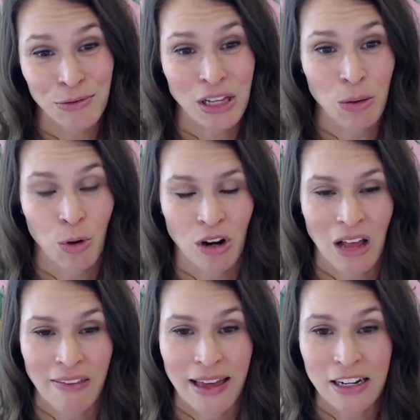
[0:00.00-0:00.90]
really work
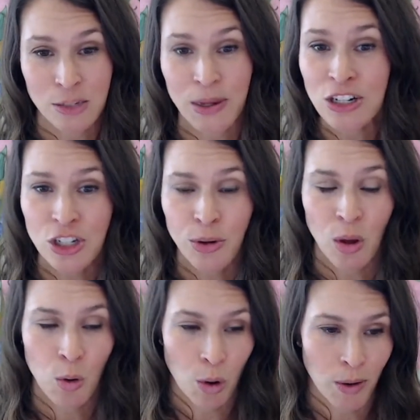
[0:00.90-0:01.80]
like that, especially with
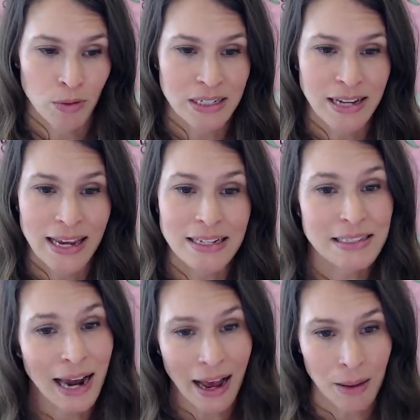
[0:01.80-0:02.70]
hormones. It takes
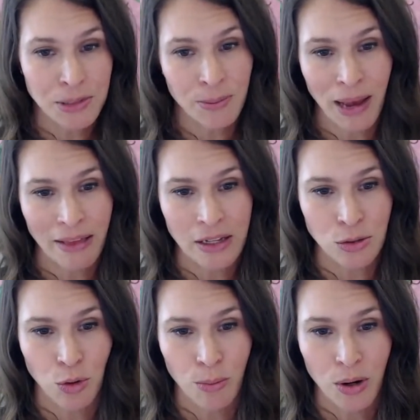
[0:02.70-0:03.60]
time to balance
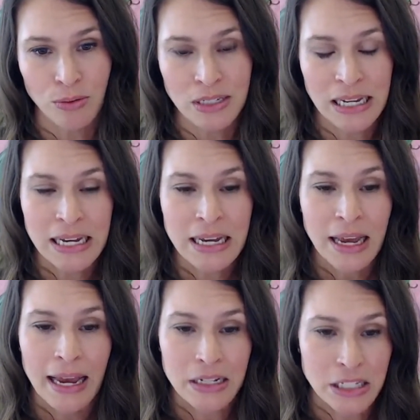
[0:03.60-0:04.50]
hormones.
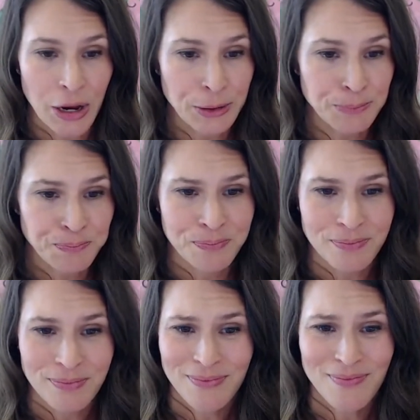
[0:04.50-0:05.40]
And so,
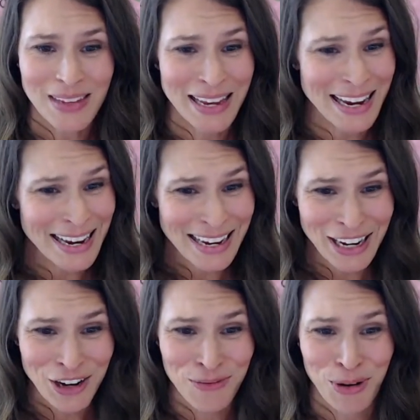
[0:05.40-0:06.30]
eating
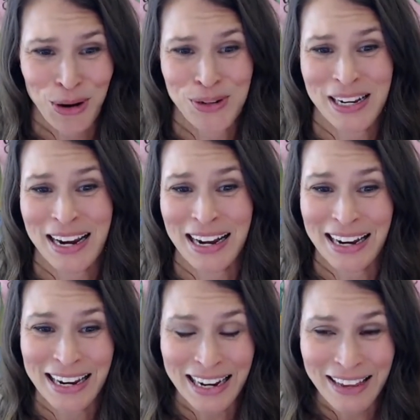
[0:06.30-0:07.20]
enough protein,
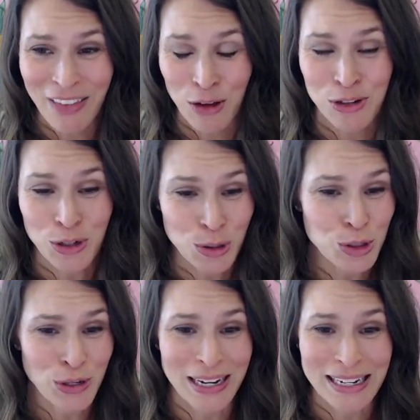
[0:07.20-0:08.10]
getting those
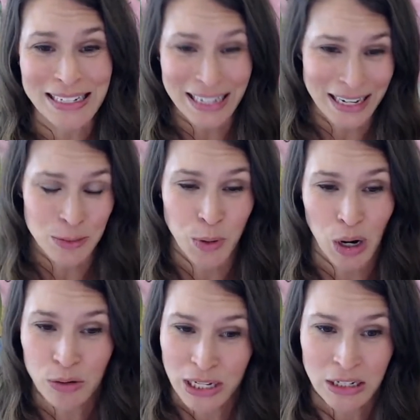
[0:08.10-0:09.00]
nutrient dense
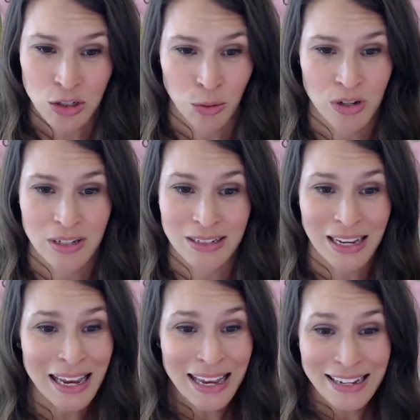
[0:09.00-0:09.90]
protein sources,
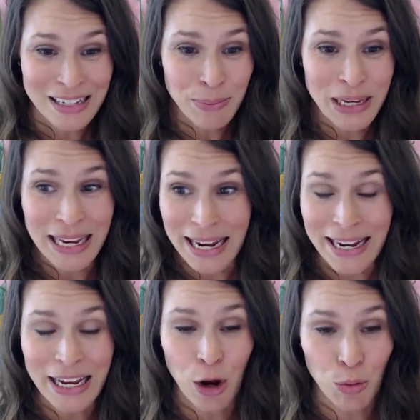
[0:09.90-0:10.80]
simply
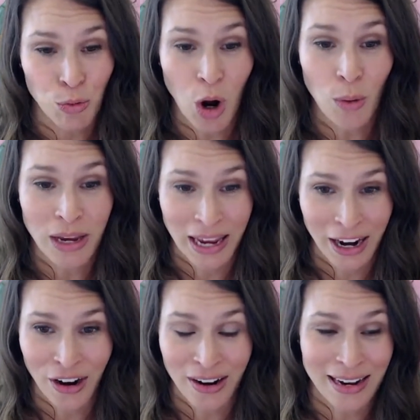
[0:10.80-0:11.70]
eating a raw
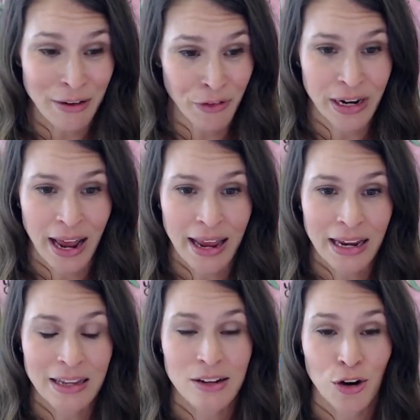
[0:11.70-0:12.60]
carrot every day
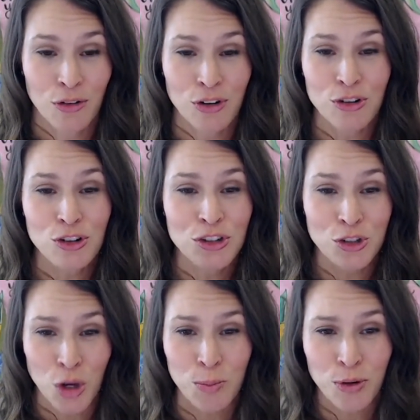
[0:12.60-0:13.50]
is there's just
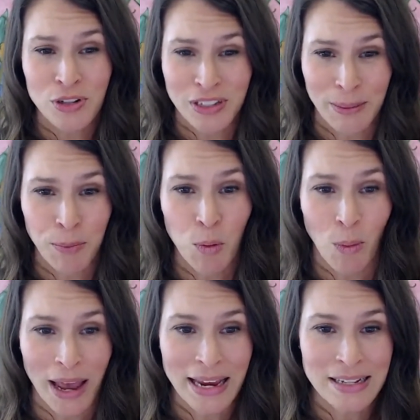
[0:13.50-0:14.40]
super simple
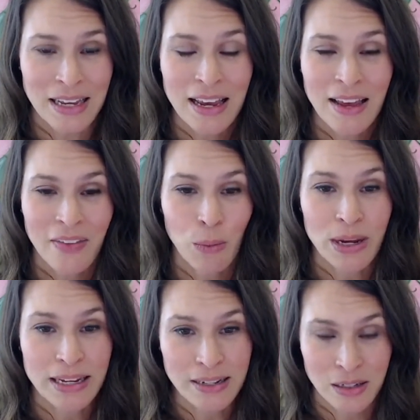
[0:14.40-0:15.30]
ways that we
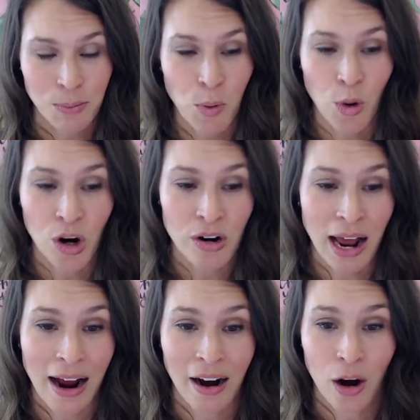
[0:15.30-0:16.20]
can support
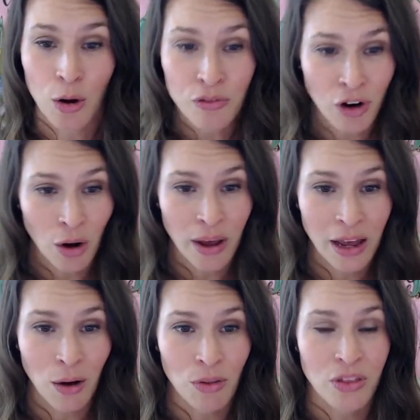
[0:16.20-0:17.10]
our overall
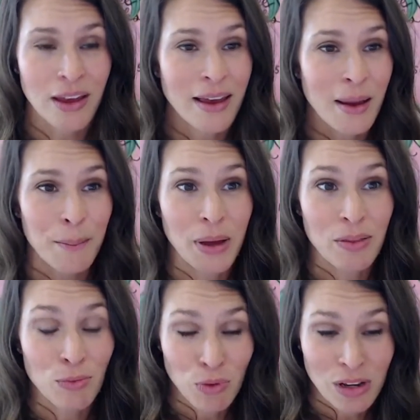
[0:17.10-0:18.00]
health, but
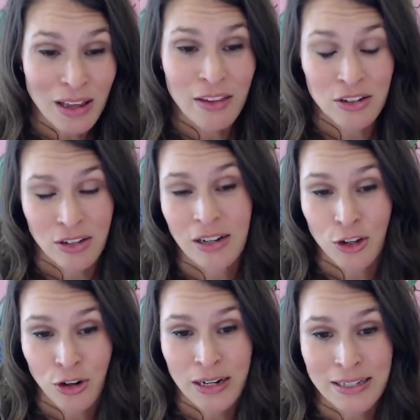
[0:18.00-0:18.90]
really this gonna
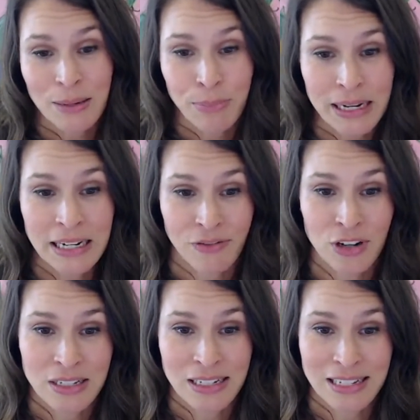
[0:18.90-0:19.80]
you're gonna see big
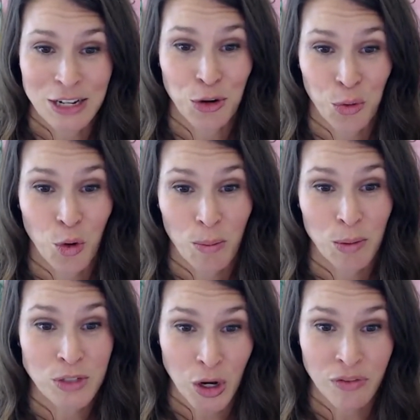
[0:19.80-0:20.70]
differences in your
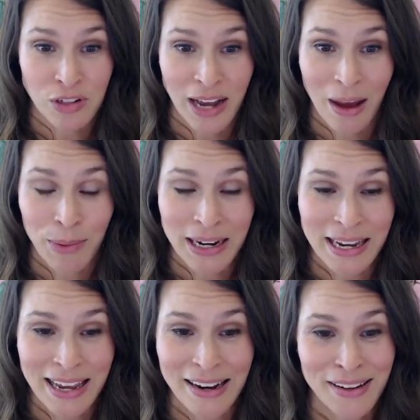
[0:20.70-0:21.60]
hormones over time. And
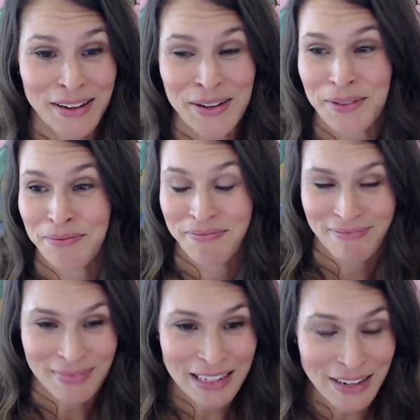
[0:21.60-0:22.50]
again,
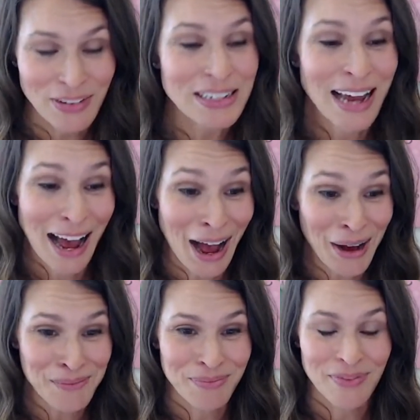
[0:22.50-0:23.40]
give it
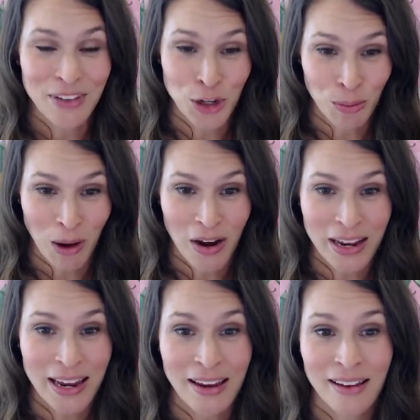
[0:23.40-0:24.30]
time. Your
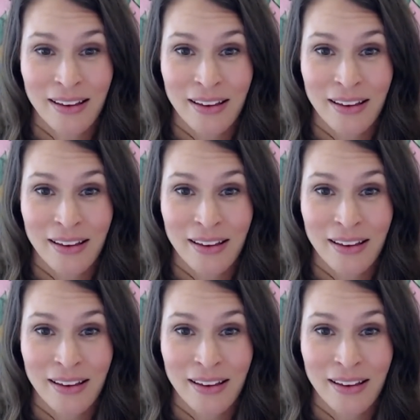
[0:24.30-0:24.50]
body